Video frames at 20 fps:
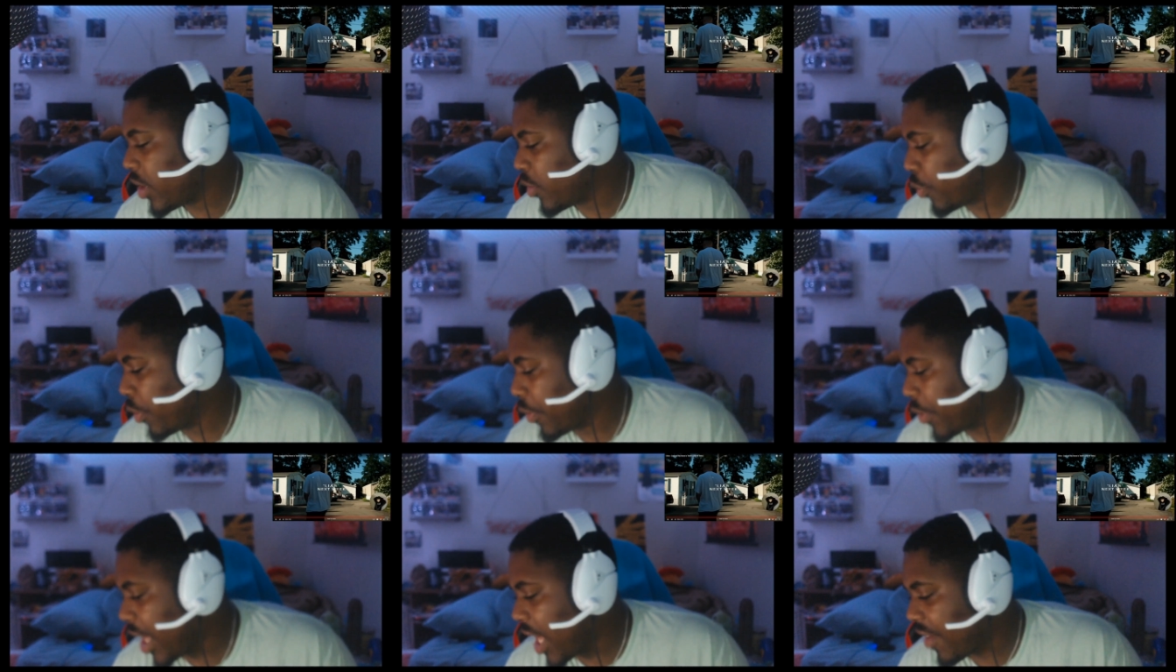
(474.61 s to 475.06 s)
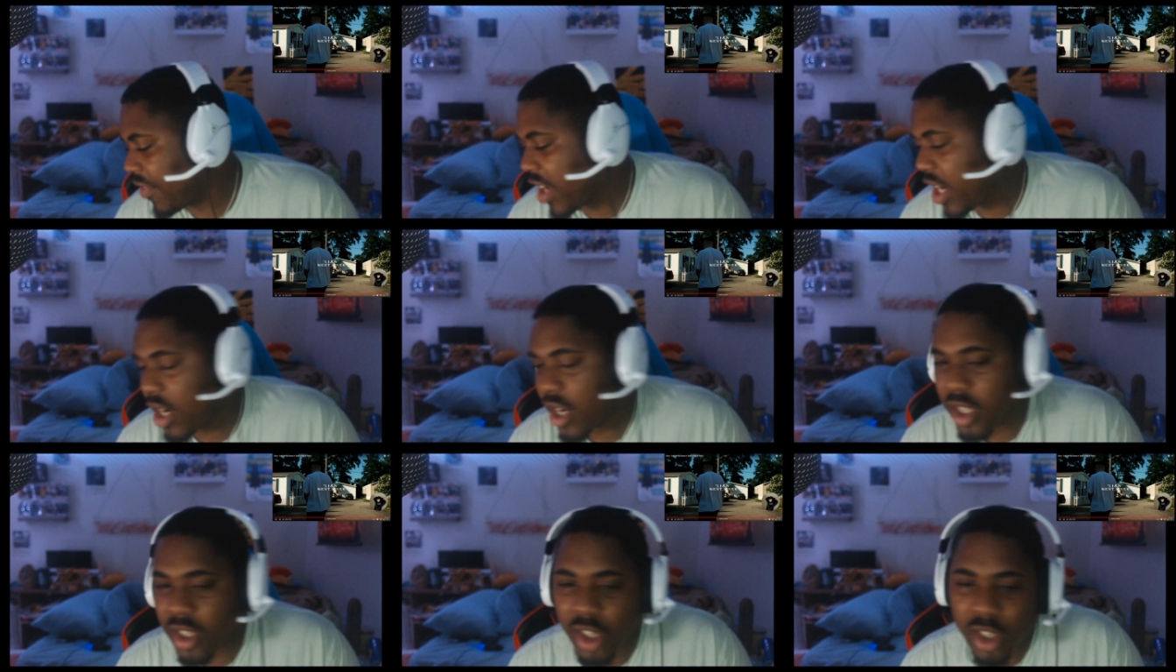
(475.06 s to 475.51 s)
we will have
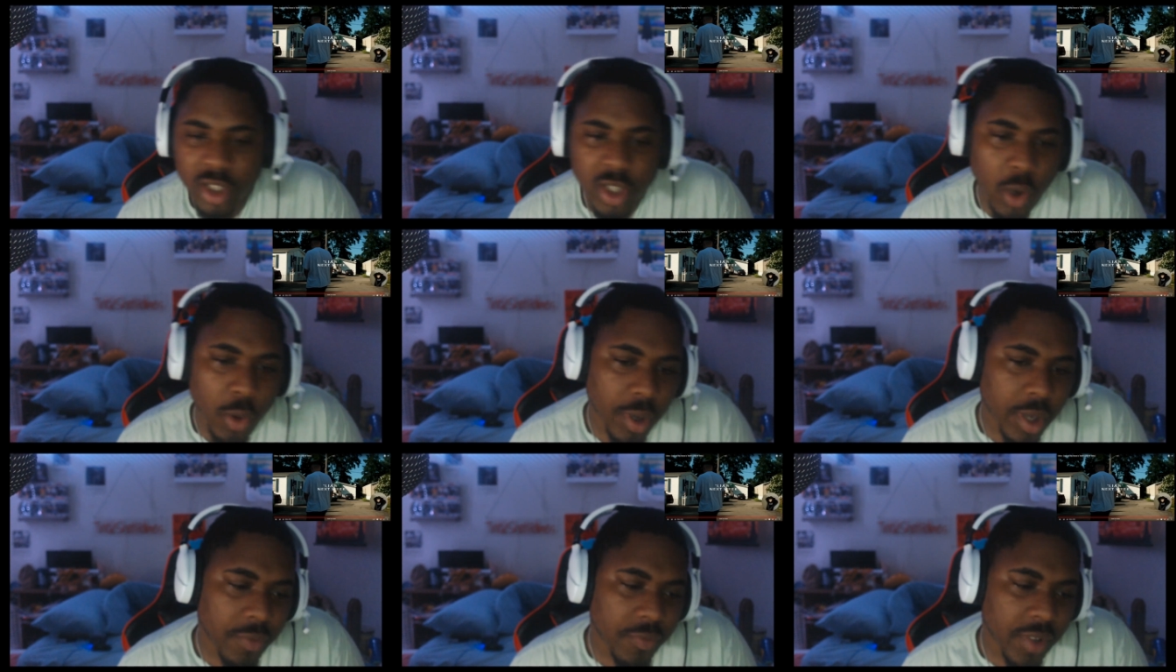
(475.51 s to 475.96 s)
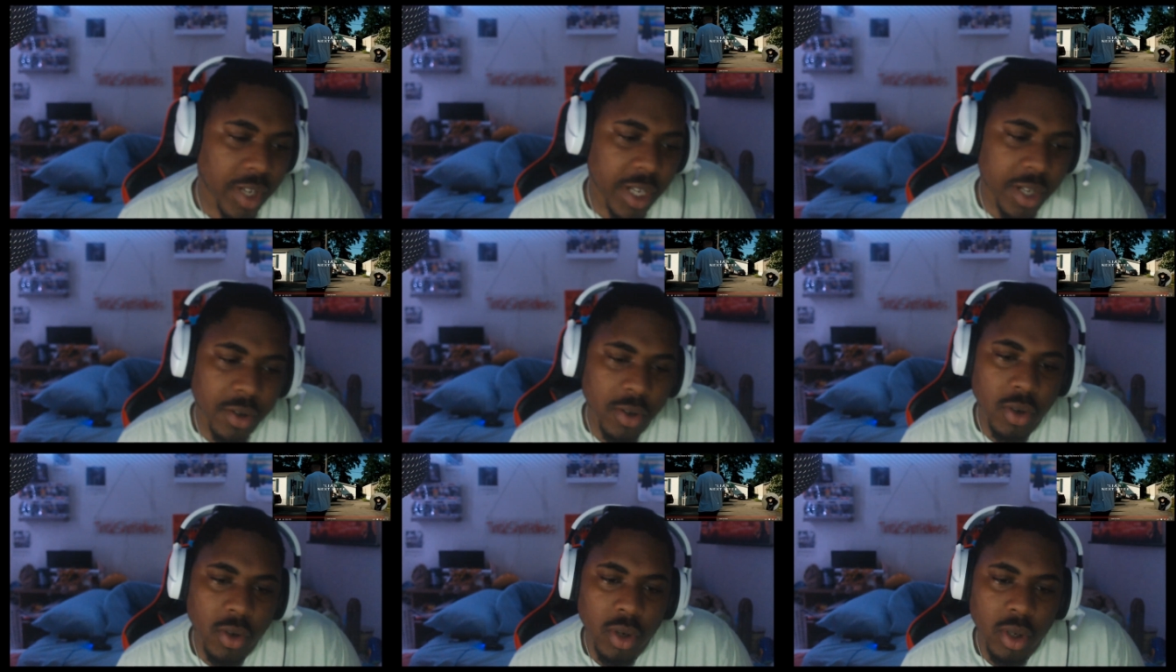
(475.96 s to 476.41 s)
another token
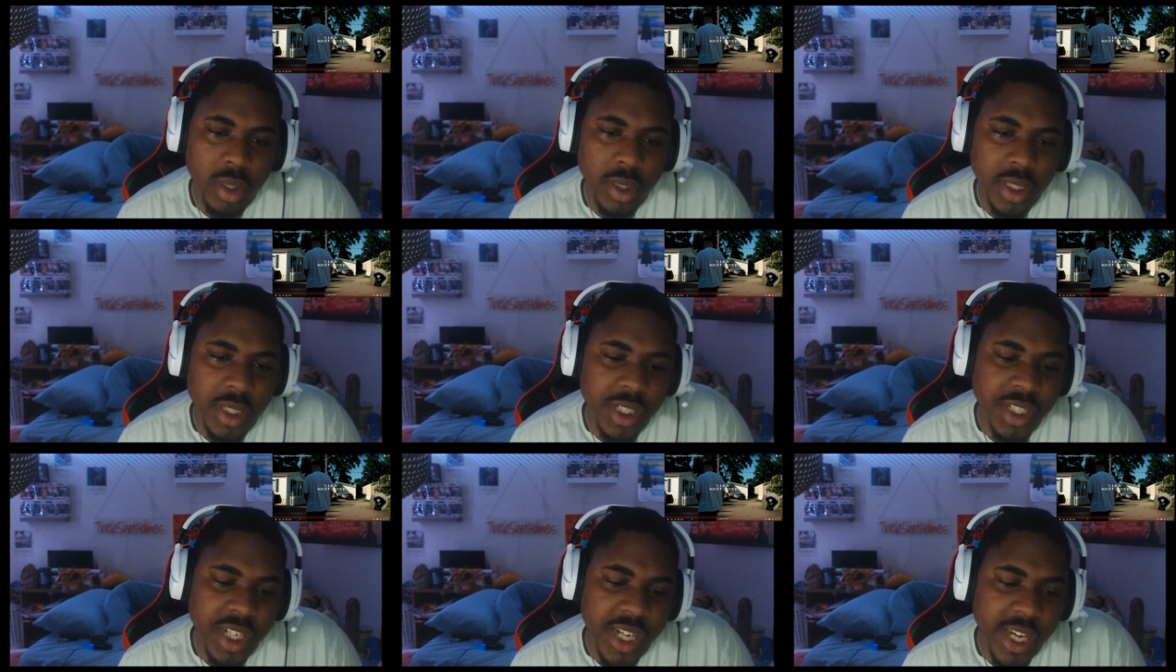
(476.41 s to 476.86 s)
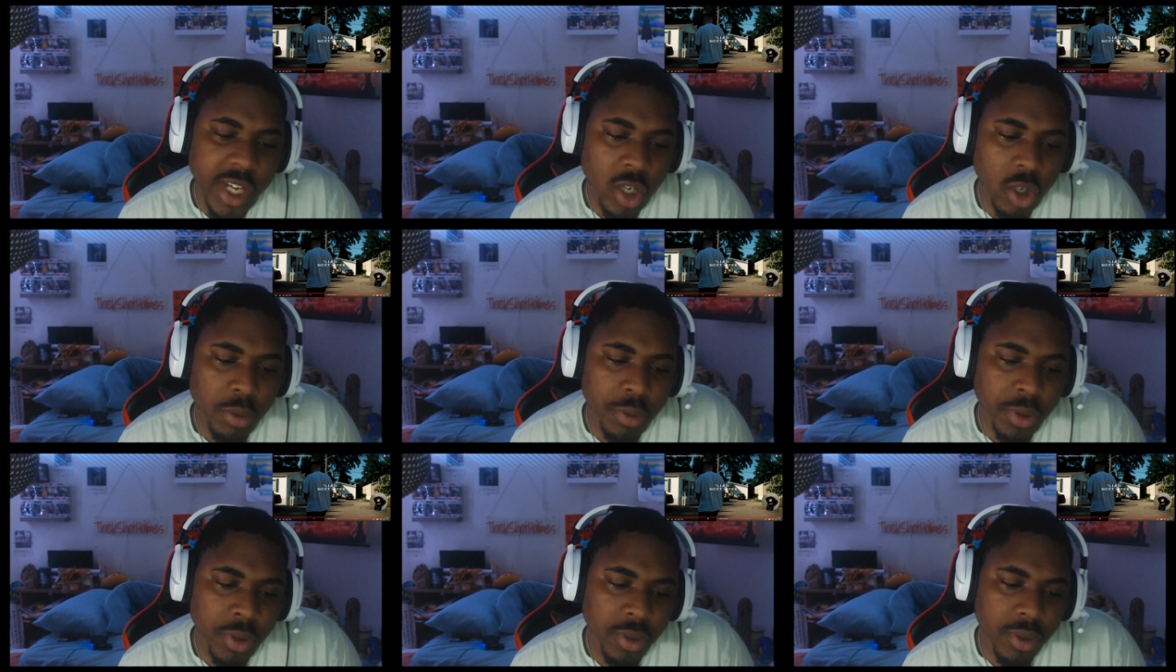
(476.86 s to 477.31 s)
video on the channel,
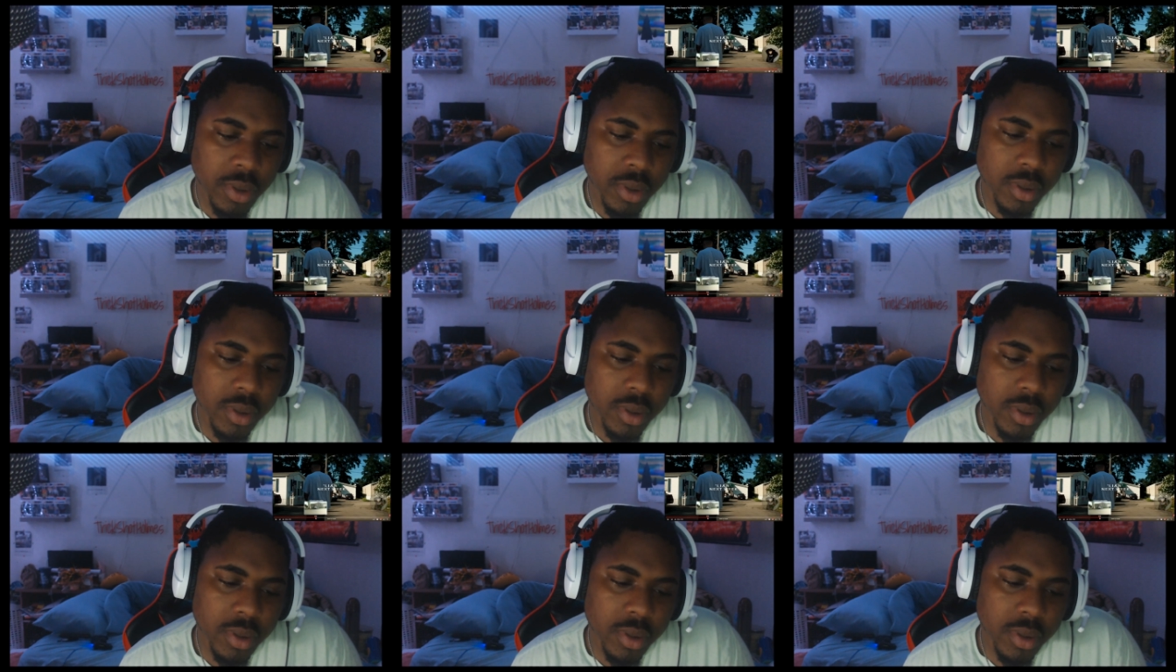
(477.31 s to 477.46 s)
Rue.